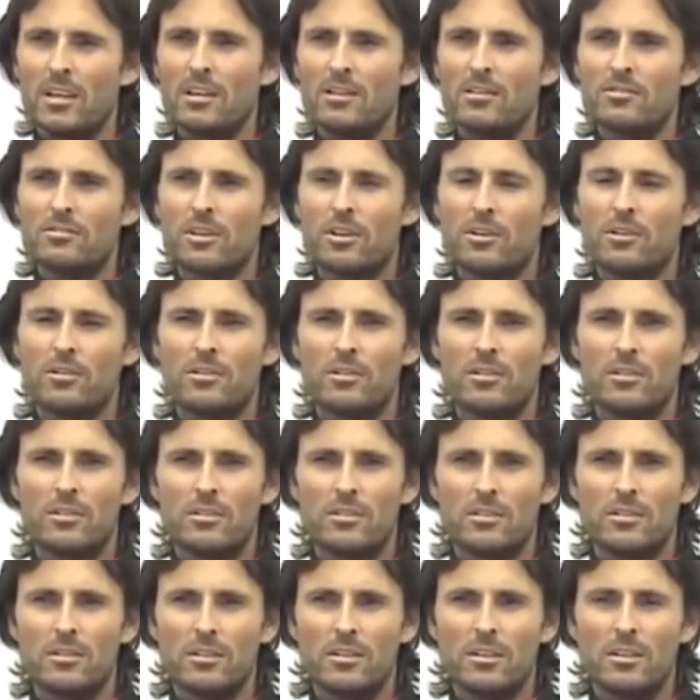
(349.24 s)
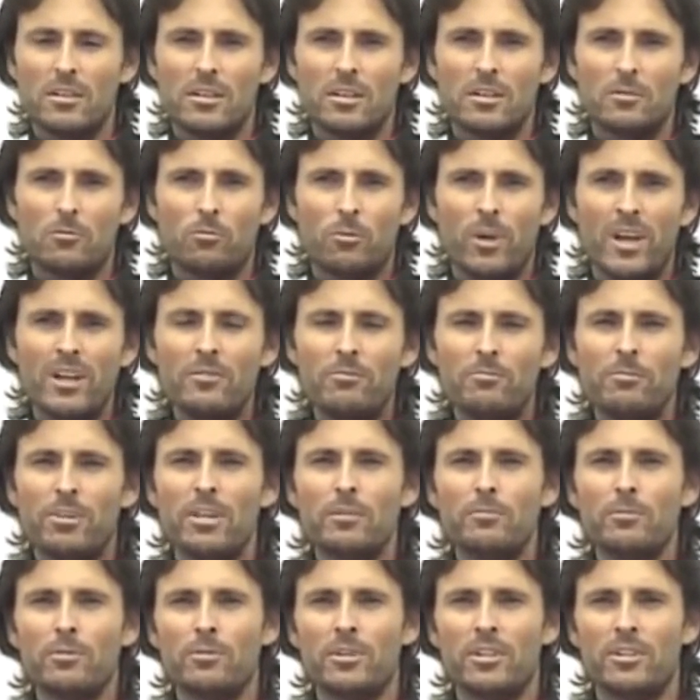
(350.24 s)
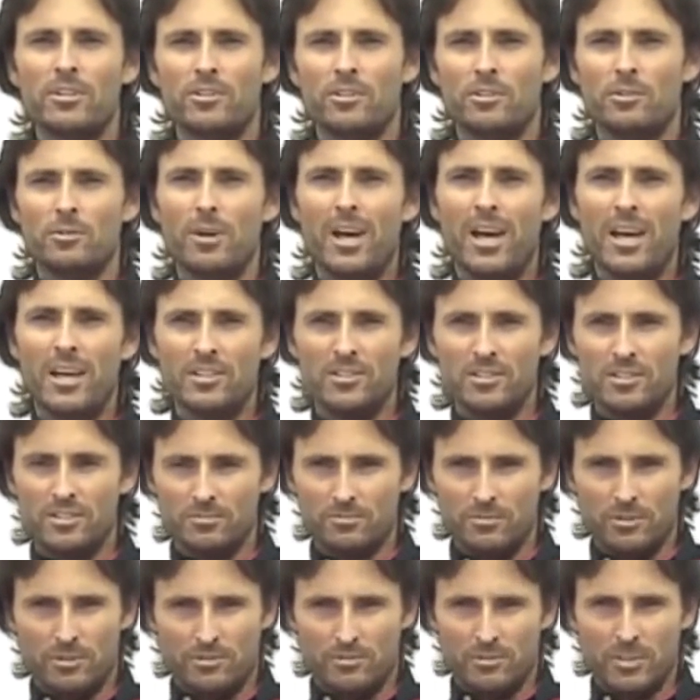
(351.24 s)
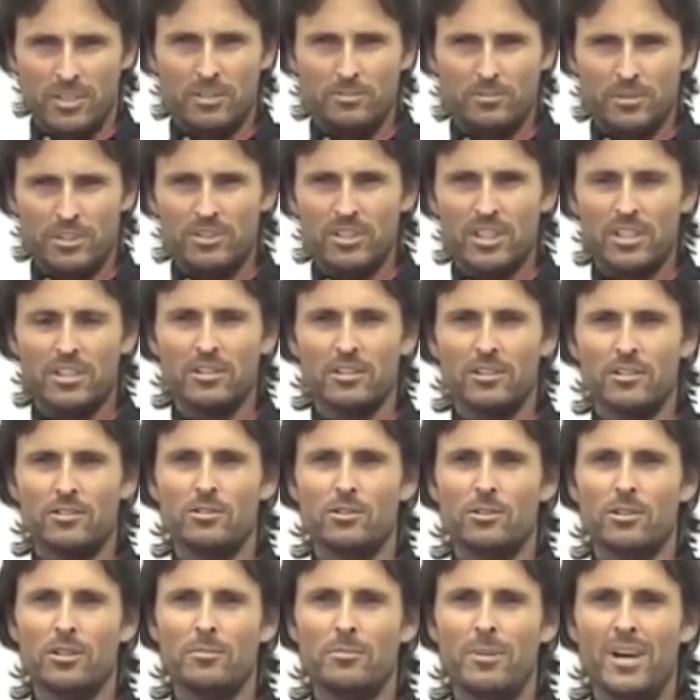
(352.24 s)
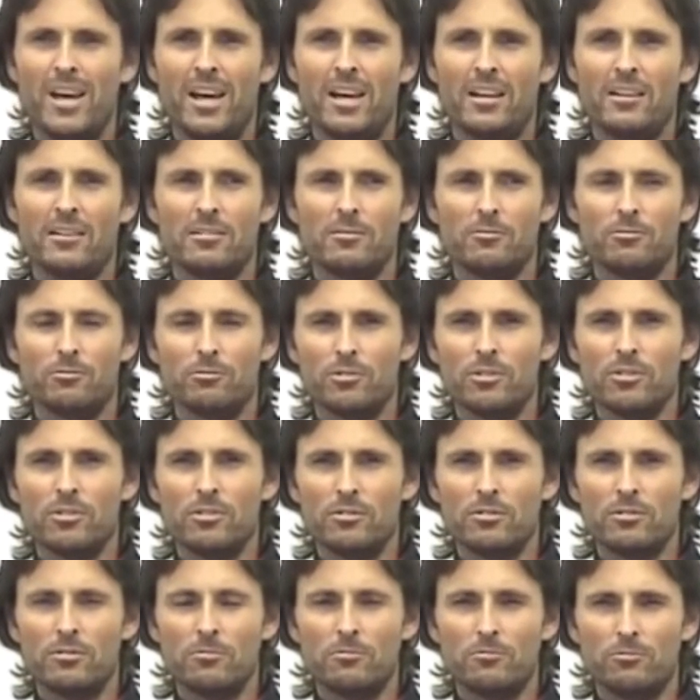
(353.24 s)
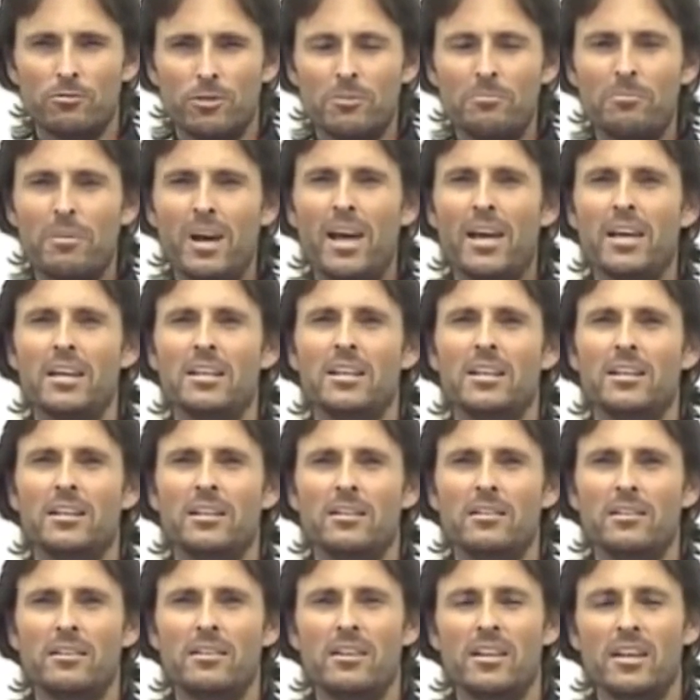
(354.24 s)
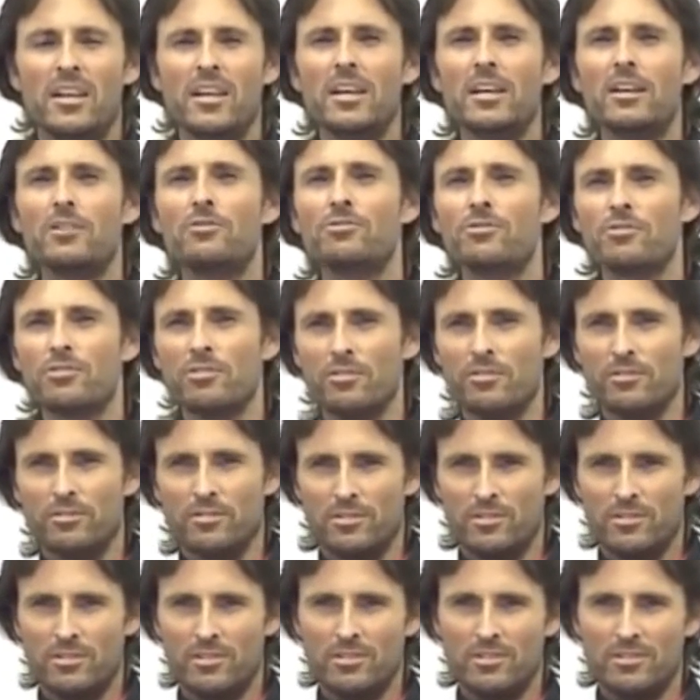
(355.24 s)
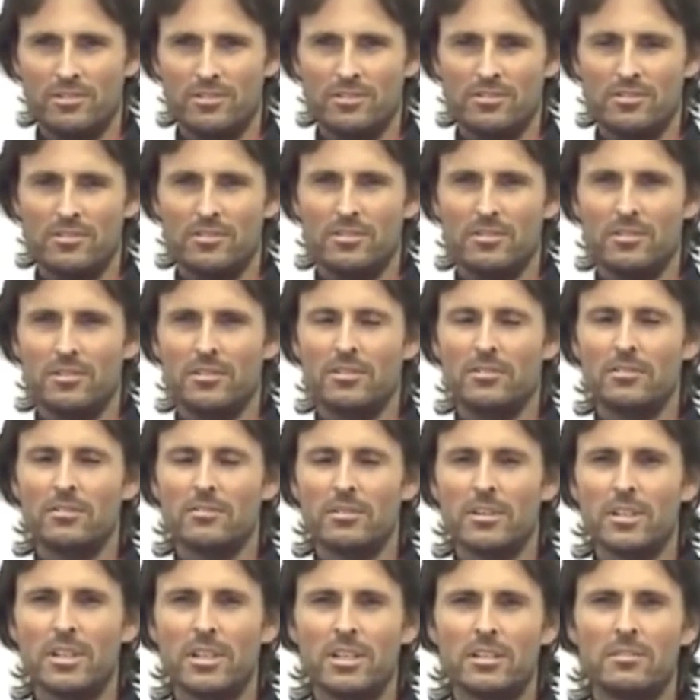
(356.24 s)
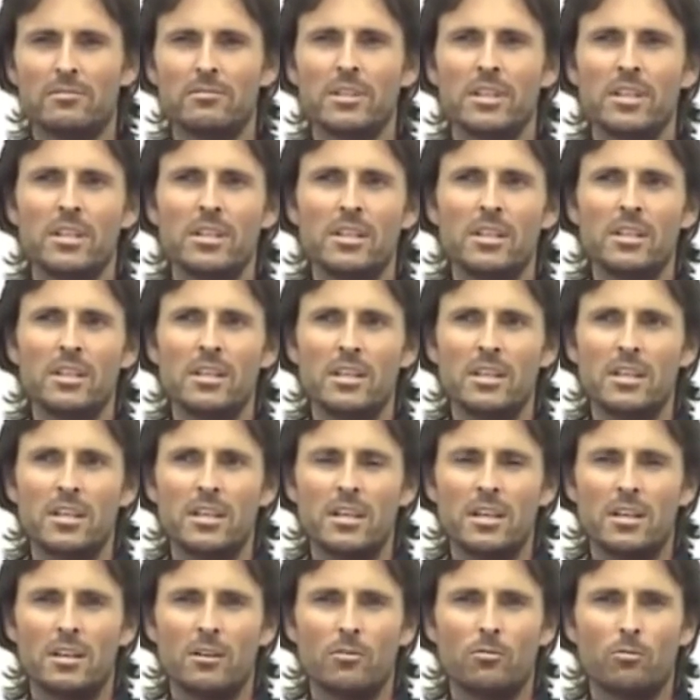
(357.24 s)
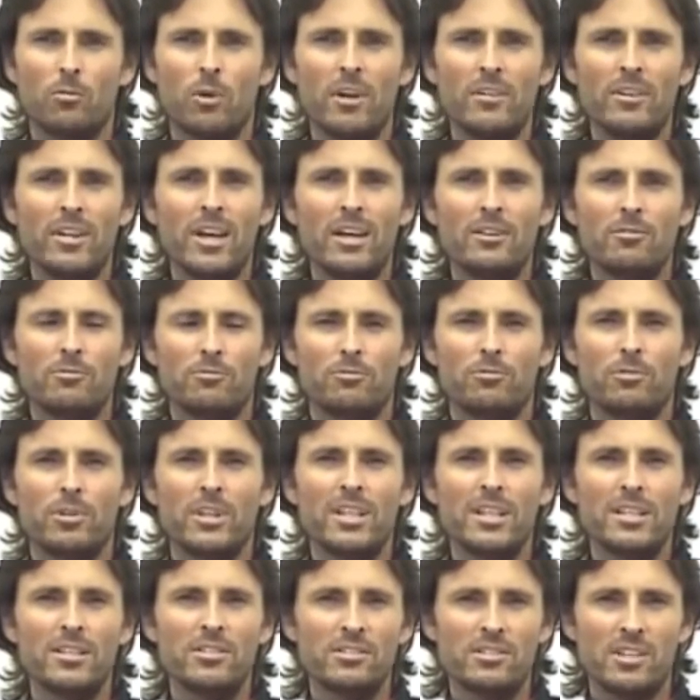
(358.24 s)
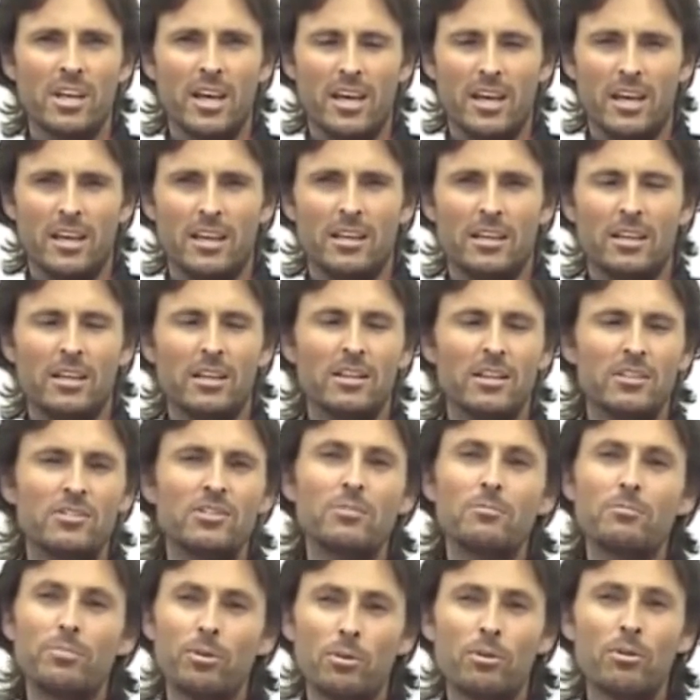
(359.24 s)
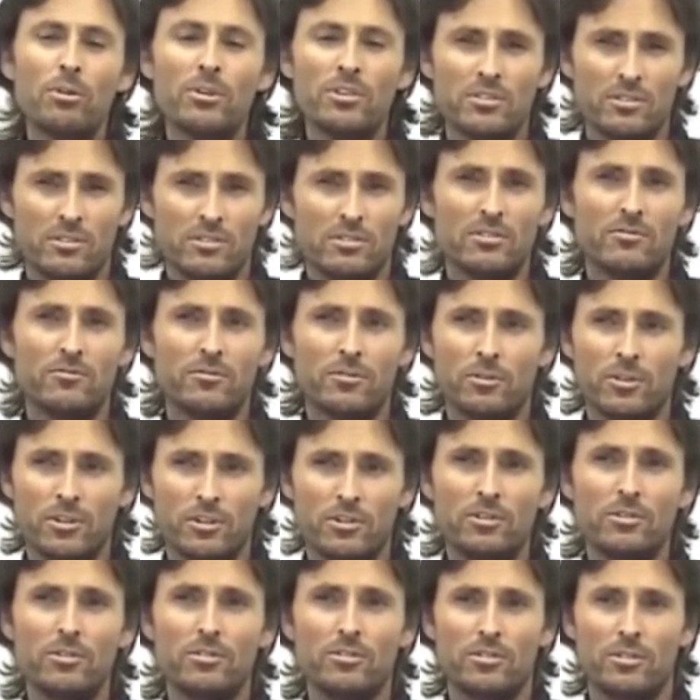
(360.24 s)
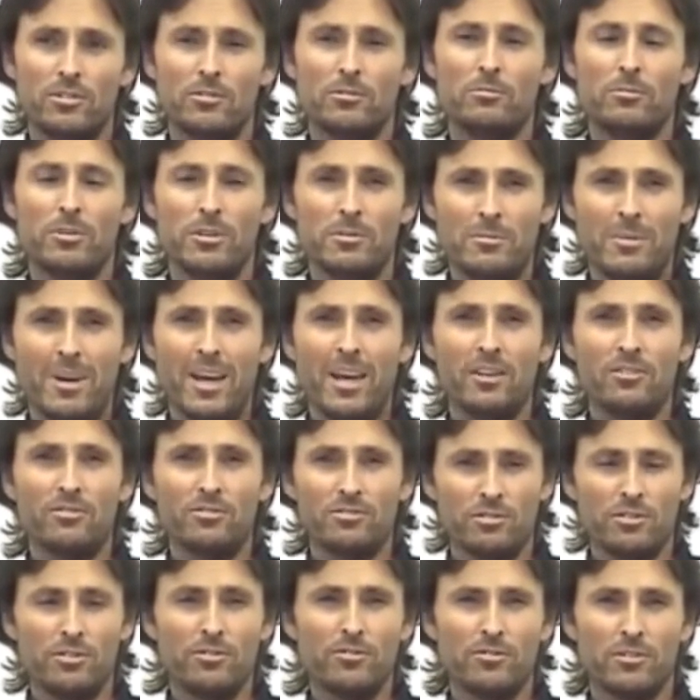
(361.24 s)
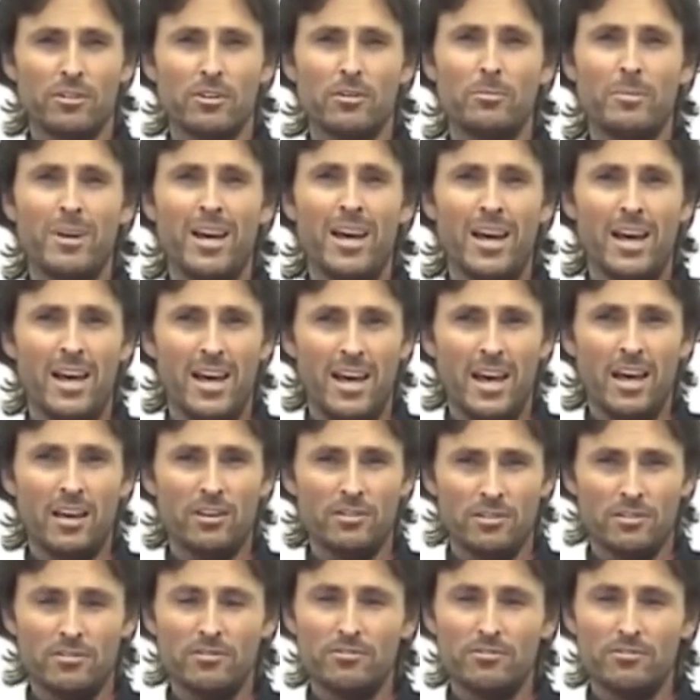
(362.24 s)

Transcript: So when people in the New Age movement in particular talk about remaining in their truth, right, what they're really saying, it's important for you to remain truthful about how you